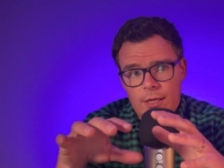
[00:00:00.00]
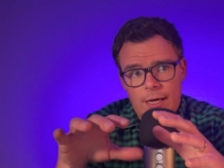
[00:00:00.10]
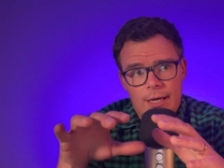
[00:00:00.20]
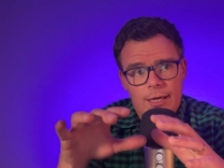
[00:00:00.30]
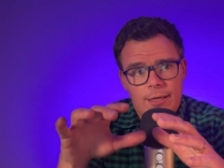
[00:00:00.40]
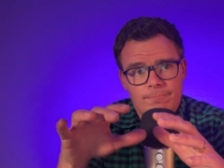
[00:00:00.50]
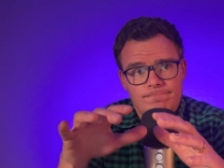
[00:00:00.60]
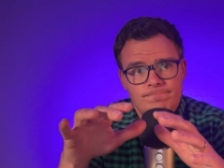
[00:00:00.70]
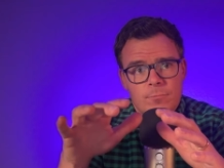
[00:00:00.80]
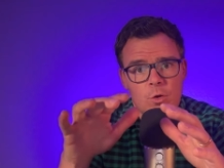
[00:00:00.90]

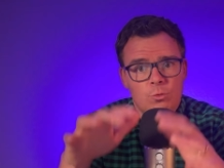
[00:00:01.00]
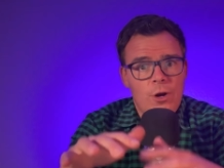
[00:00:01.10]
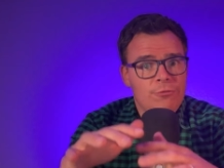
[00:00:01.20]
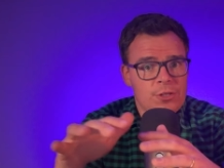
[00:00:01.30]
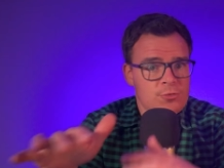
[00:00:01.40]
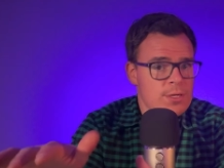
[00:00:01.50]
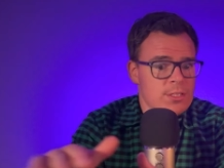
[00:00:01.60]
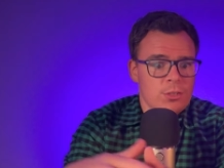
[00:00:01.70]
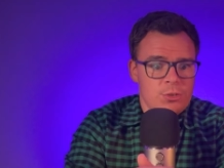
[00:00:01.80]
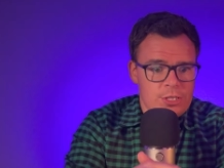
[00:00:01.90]
um, reference
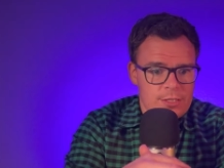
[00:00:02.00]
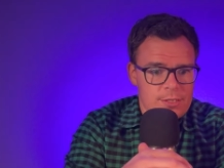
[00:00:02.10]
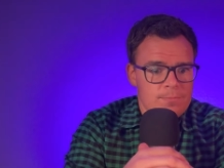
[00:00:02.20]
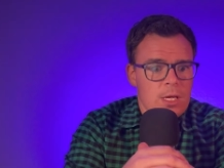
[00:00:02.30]
resolutions.